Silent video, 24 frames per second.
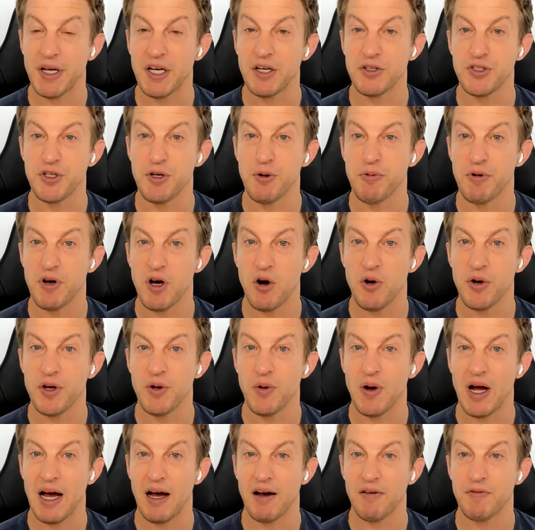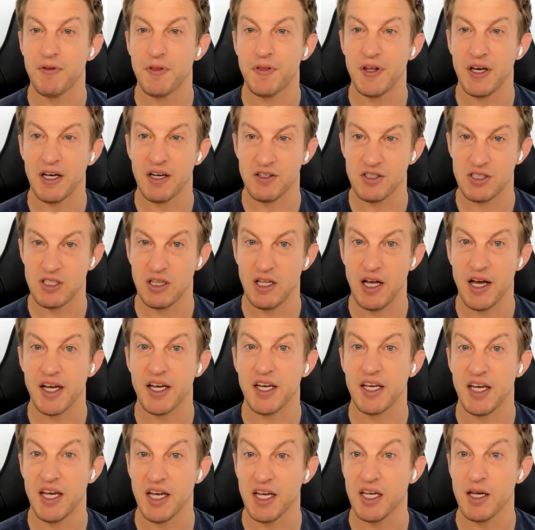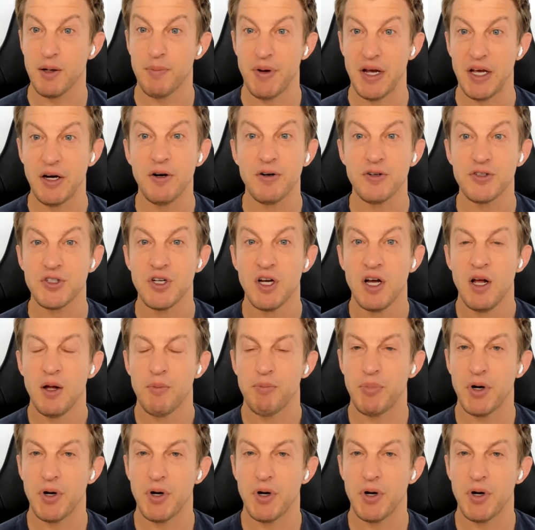because you know you have things like incubators.